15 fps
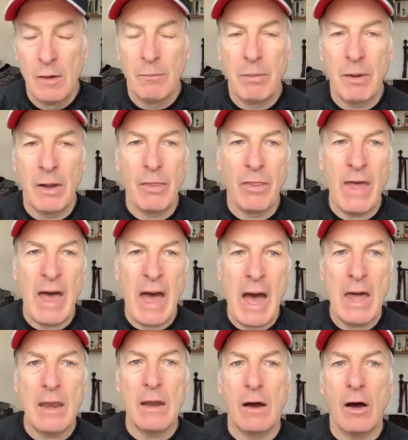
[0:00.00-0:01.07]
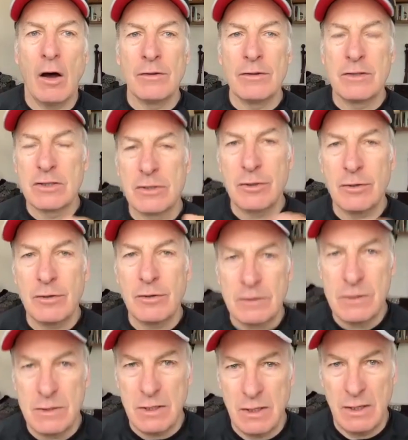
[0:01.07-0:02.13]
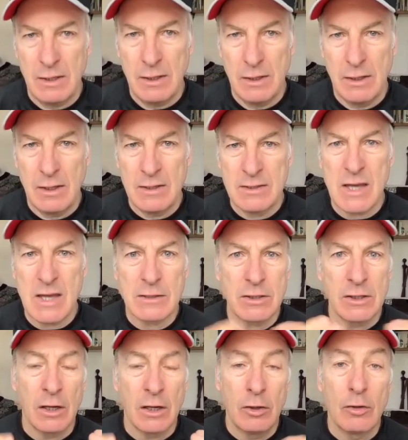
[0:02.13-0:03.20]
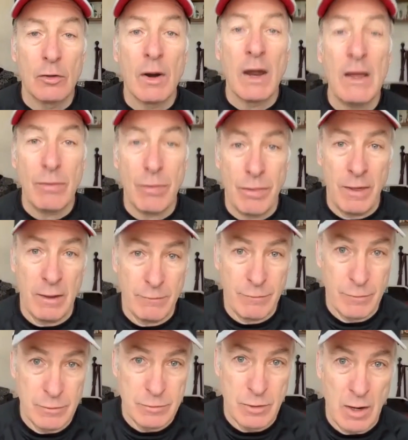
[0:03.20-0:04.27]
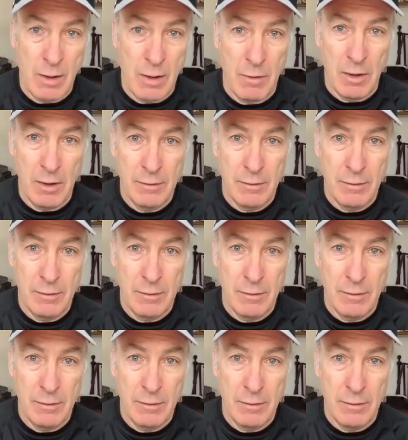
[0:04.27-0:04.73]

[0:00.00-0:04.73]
But that uncertainty is actually a great thing for drama.